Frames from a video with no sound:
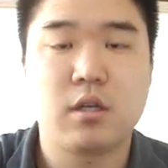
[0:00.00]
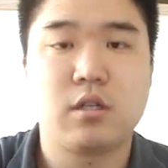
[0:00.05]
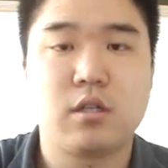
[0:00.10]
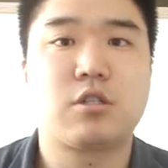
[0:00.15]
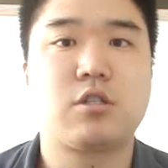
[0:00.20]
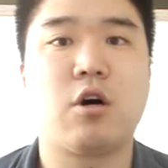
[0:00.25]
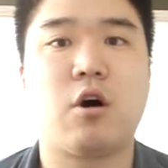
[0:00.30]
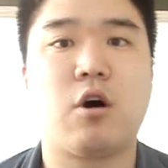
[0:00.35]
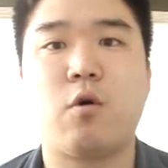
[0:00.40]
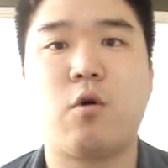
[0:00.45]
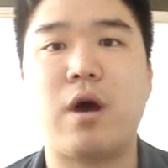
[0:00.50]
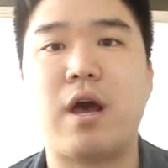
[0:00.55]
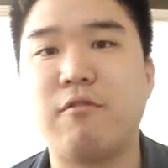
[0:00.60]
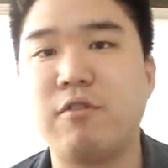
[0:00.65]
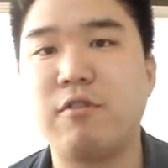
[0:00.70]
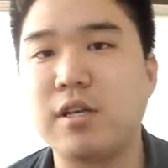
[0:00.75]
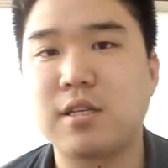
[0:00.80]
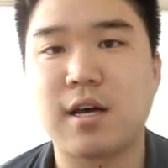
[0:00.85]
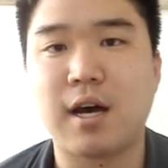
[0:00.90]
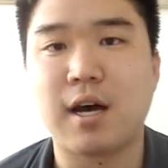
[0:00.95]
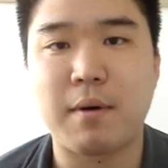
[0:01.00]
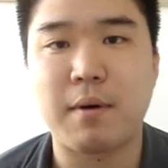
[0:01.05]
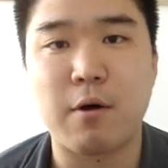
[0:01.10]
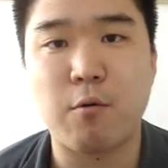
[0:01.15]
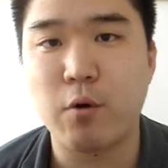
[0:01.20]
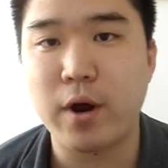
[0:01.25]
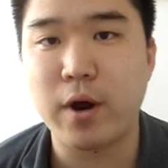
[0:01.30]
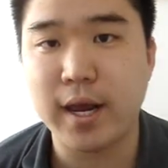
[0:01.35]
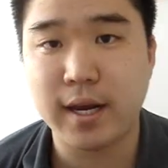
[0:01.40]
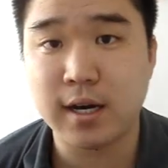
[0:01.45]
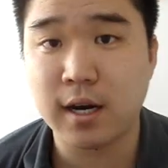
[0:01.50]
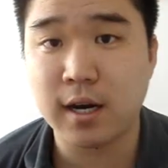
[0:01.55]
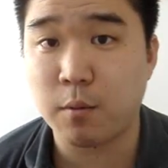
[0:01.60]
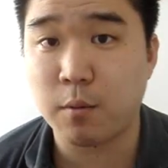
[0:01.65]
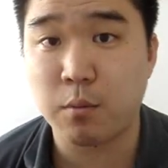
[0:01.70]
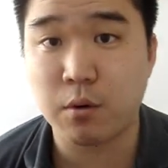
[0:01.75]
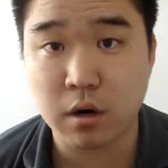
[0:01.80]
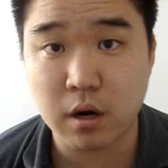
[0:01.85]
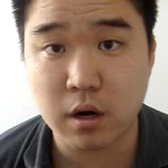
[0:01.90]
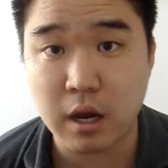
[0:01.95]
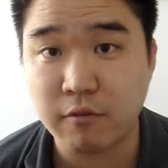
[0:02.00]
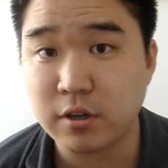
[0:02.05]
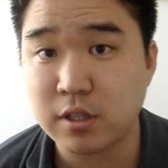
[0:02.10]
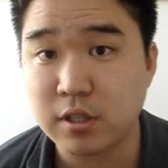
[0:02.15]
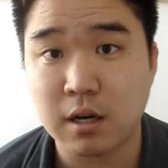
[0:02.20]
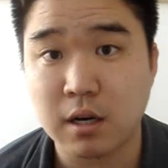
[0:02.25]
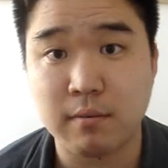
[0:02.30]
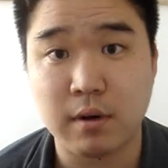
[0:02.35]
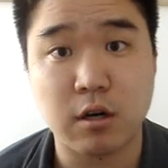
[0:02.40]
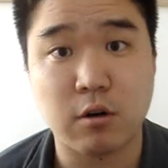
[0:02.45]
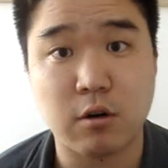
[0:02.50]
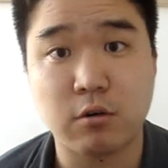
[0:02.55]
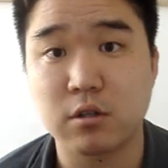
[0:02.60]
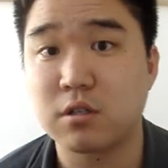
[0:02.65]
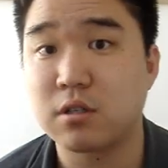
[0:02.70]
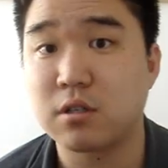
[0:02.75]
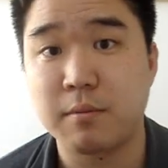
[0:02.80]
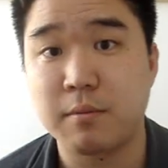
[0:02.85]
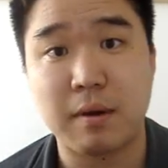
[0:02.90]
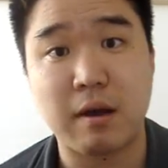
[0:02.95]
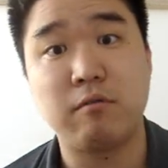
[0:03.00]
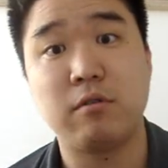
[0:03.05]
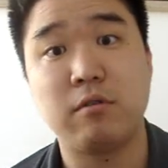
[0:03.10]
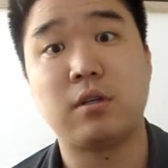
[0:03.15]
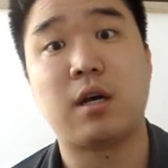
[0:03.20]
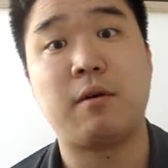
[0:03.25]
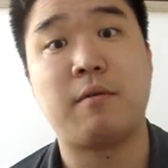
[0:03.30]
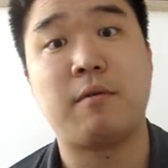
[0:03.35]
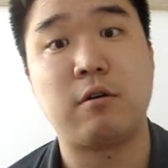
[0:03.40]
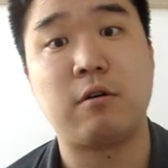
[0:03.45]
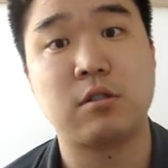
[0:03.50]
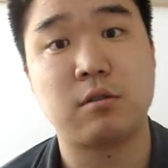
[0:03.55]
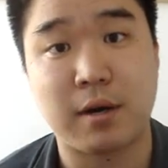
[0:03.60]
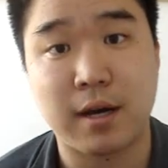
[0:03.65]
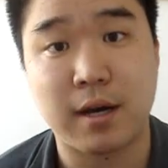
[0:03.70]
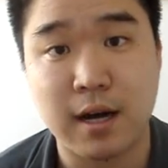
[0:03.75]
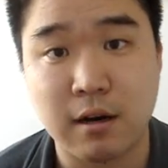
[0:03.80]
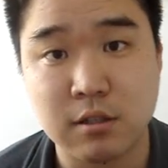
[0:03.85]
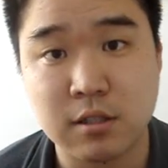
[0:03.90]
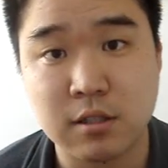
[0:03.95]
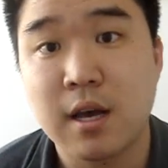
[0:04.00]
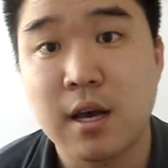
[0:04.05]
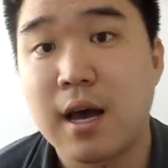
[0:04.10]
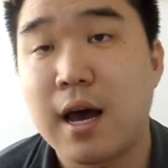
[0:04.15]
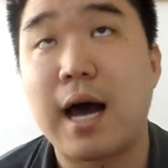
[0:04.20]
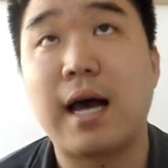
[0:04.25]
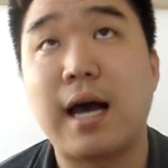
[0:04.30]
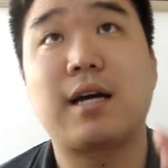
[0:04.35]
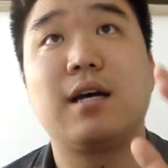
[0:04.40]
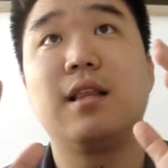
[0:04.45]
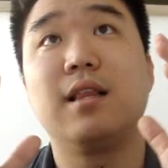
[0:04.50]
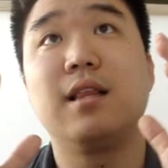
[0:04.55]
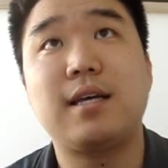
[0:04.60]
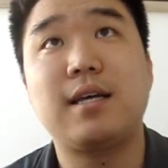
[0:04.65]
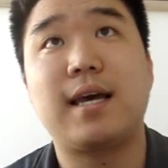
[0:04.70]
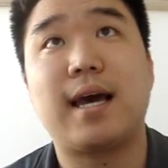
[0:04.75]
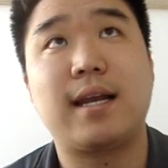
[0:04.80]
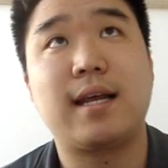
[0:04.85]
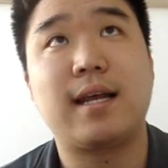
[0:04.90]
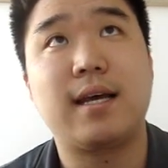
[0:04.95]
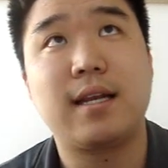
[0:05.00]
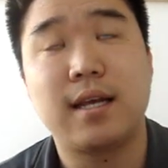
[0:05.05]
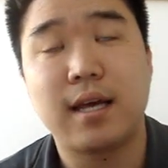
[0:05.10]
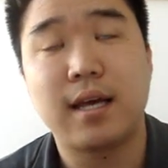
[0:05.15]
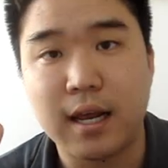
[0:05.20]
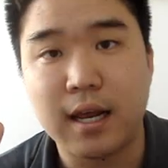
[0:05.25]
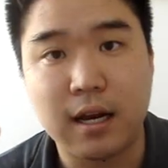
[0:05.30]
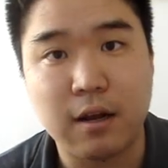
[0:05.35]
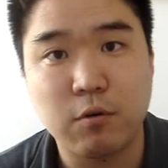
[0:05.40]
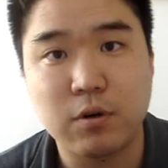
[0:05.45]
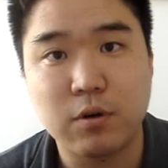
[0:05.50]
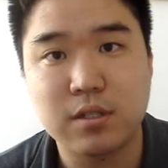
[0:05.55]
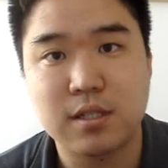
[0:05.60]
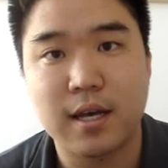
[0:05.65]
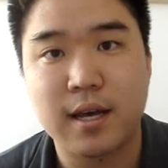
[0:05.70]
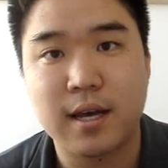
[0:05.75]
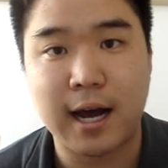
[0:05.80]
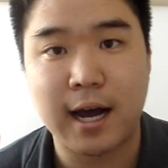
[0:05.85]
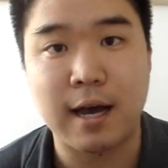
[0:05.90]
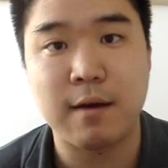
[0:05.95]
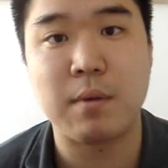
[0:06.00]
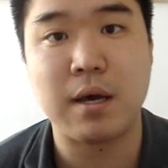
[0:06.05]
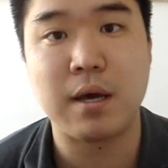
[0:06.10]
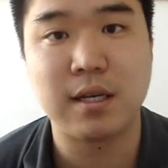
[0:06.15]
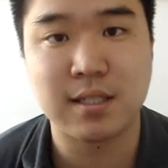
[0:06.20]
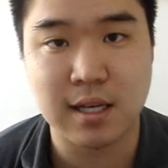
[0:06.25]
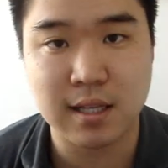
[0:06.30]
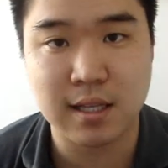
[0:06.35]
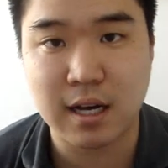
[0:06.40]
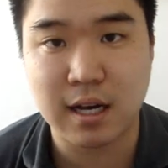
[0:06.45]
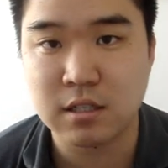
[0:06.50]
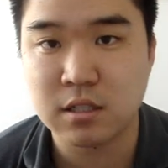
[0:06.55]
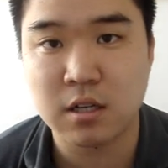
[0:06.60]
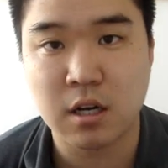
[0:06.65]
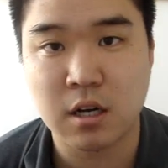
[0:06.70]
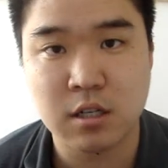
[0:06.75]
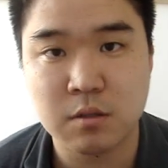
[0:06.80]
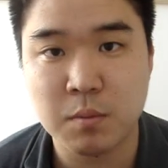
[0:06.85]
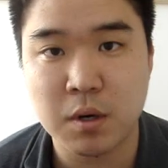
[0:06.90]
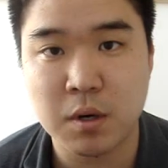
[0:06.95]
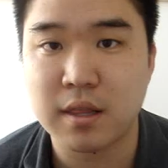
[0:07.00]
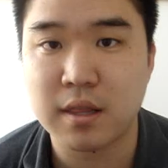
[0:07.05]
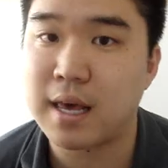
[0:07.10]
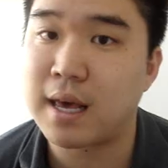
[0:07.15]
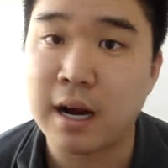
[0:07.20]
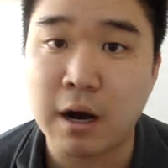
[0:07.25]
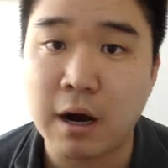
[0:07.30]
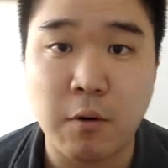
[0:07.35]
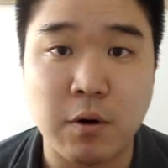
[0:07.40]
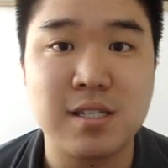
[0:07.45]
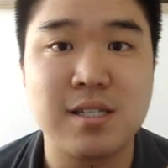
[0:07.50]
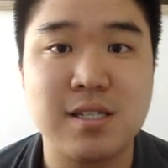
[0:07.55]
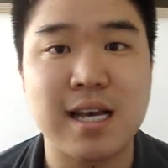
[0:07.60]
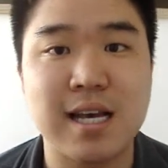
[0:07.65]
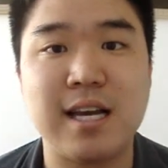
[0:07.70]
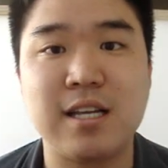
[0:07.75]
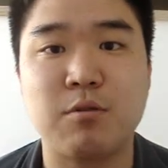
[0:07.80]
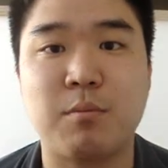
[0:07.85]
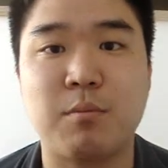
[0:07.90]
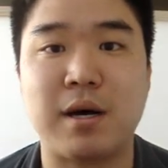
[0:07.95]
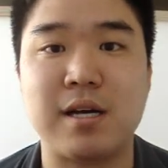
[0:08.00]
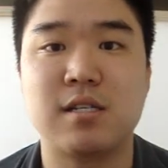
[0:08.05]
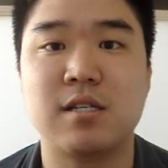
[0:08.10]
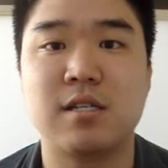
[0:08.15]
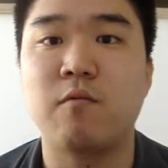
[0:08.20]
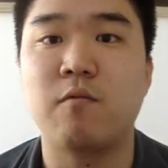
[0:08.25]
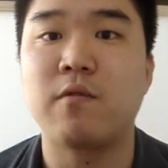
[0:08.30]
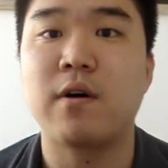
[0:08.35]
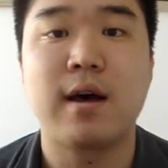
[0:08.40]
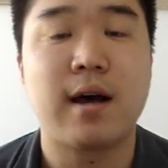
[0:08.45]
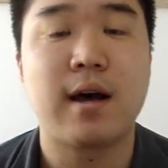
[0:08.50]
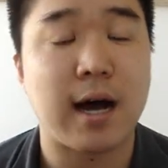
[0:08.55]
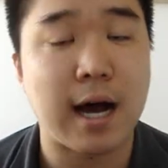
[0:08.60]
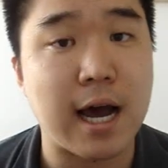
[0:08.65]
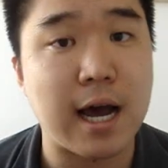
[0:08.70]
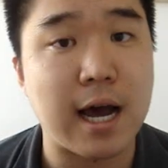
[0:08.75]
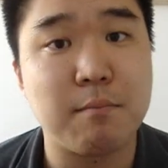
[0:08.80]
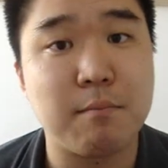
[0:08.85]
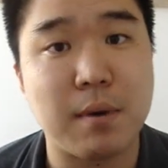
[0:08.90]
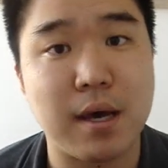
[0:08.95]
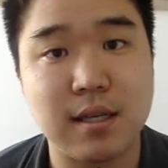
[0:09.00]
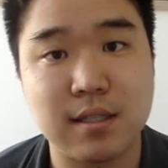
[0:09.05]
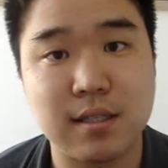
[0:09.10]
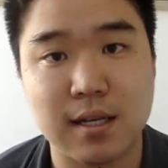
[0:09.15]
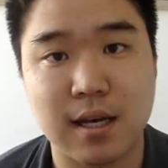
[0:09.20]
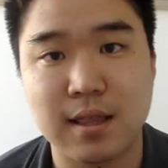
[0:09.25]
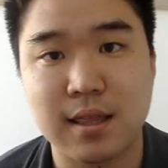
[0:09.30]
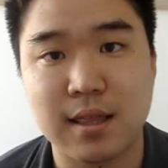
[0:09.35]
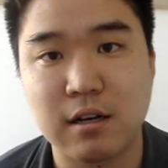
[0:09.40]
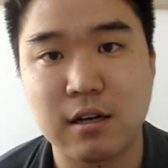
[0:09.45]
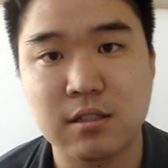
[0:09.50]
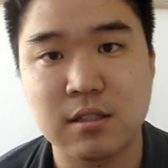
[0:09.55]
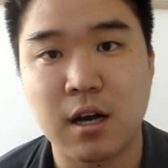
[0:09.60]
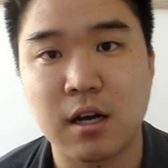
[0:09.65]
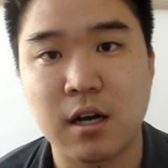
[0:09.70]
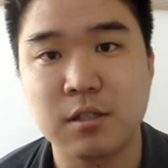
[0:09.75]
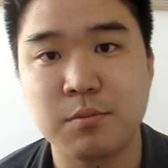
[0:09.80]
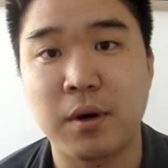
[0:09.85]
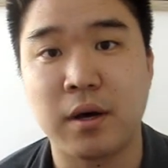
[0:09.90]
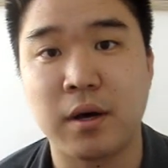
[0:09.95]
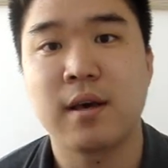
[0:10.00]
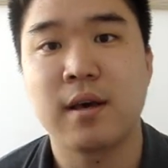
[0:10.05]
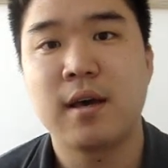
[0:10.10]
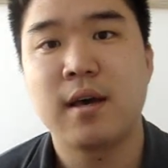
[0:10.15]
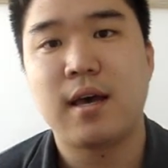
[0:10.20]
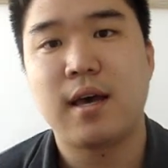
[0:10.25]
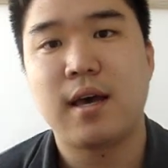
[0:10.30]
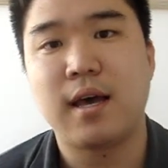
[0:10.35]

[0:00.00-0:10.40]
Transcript: So every time I wake up or every time I go to sleep, every time I was in my house, I could look at it and it would say I make $10,000 a month. And I will say to myself, I make $10,000 a month.